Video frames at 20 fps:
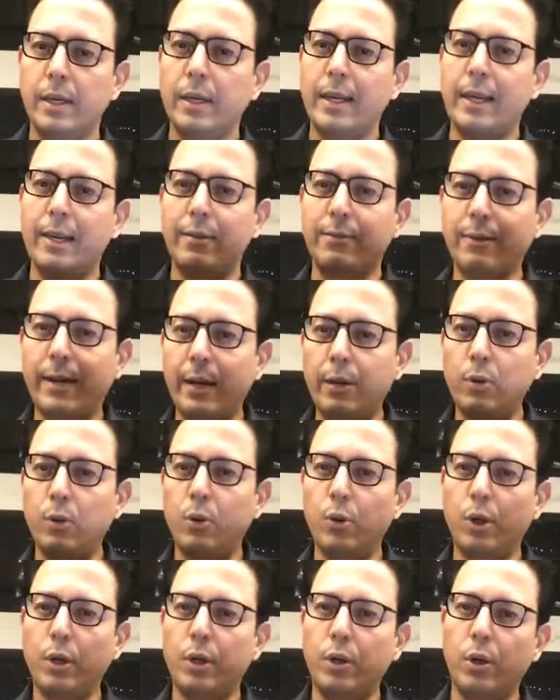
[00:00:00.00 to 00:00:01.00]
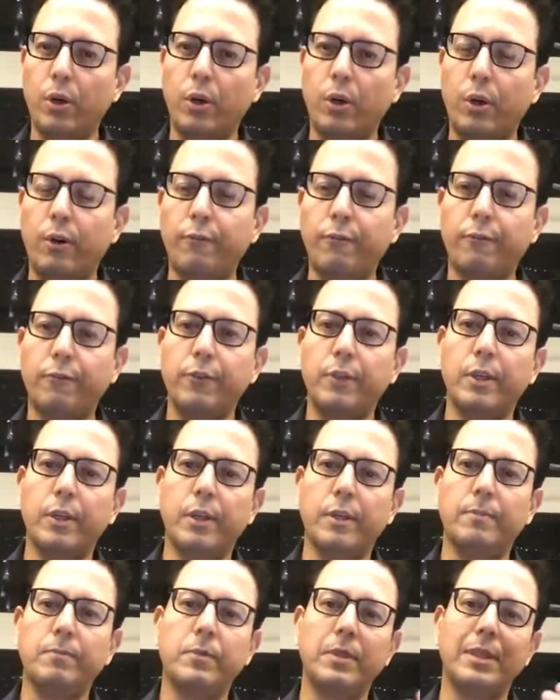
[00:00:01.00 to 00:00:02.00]
and try to look of
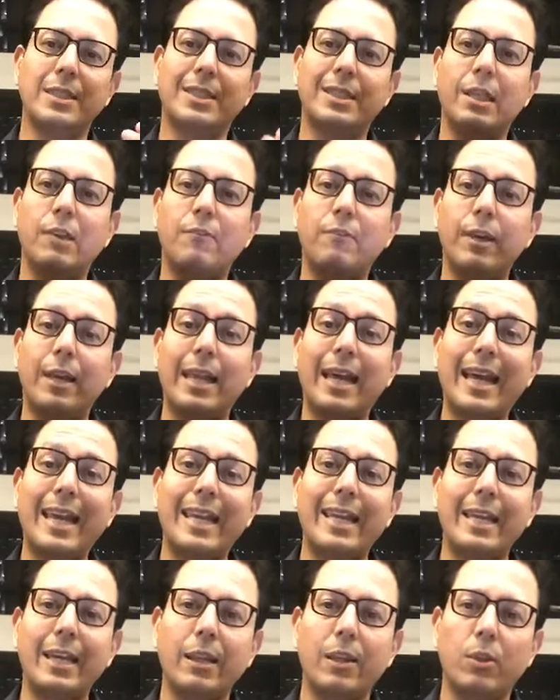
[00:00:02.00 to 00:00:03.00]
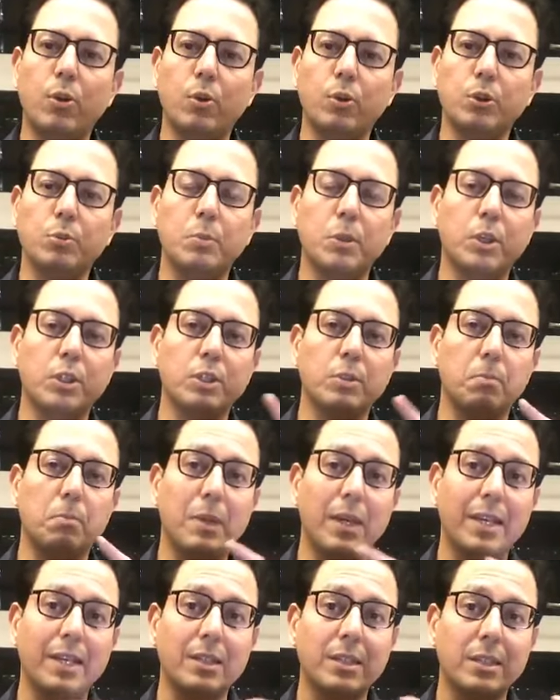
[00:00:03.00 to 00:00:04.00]
the, the silver lining in those because the
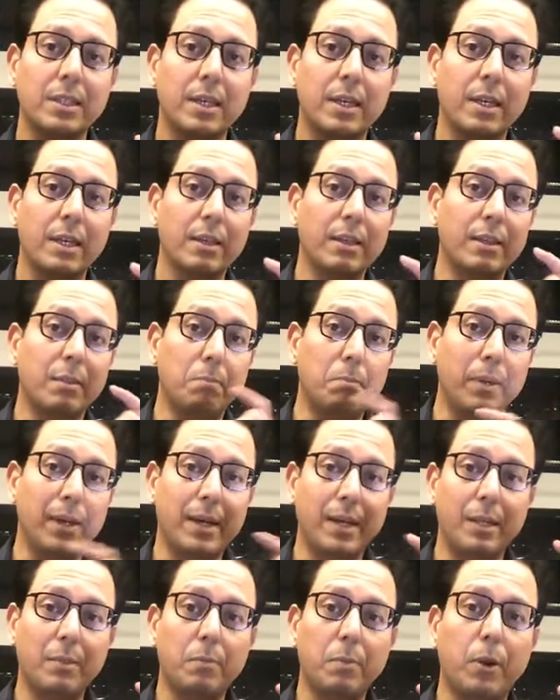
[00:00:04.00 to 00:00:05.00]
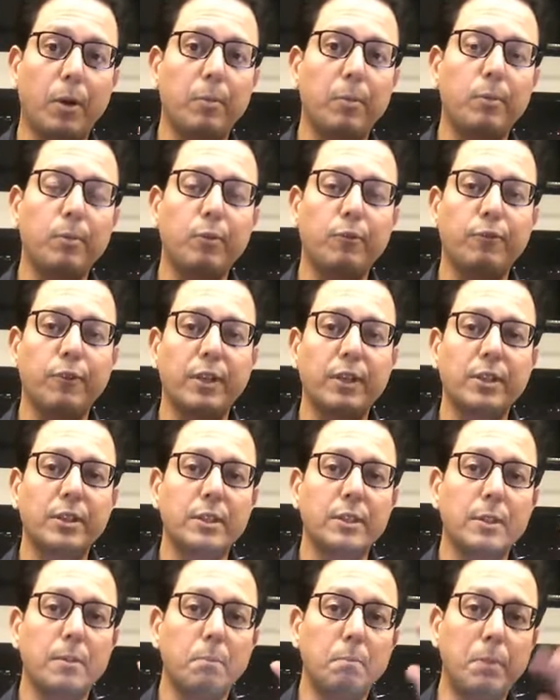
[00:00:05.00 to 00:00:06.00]
biggest, the bigger the problem you face,
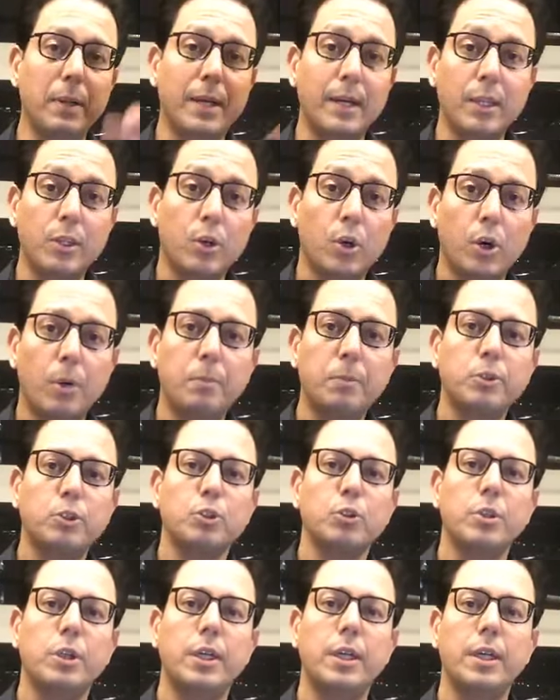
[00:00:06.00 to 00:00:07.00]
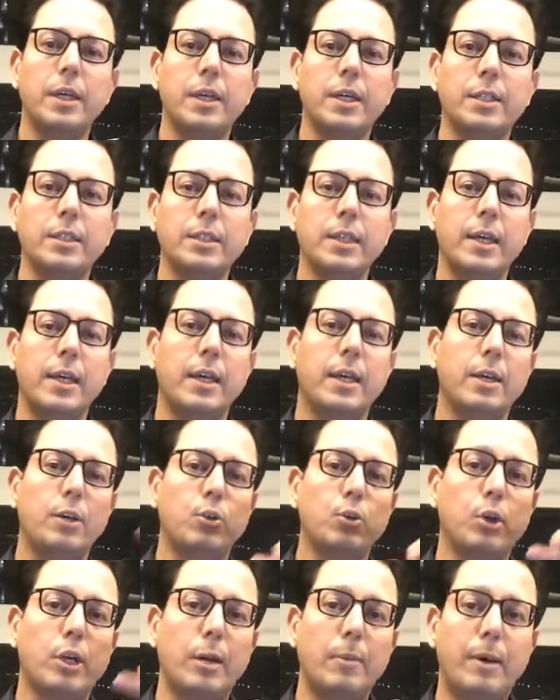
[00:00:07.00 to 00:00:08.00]
the bigger the opportunity is
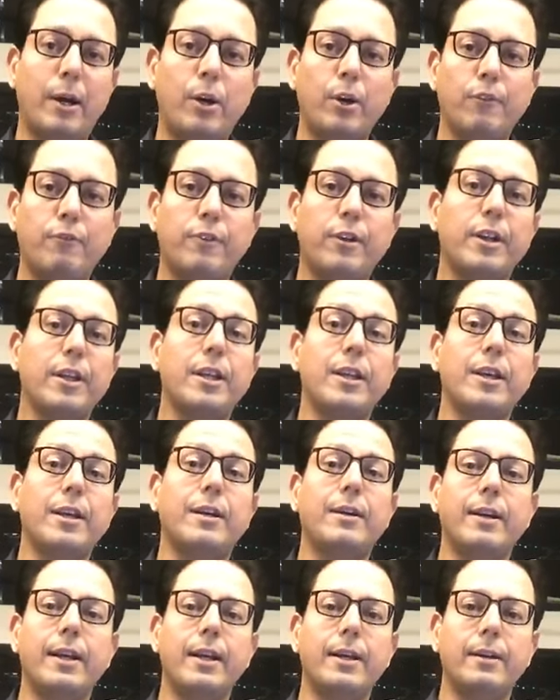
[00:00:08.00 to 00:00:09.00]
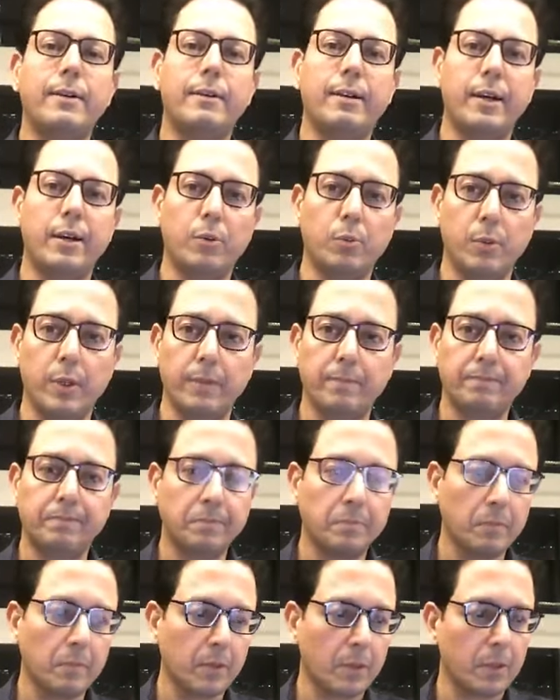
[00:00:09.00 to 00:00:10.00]
to come out of it in a great, great way,
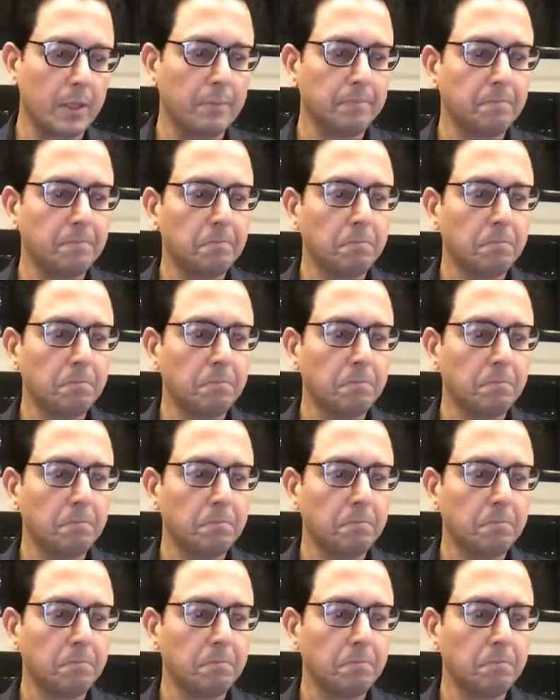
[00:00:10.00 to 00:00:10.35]
okay?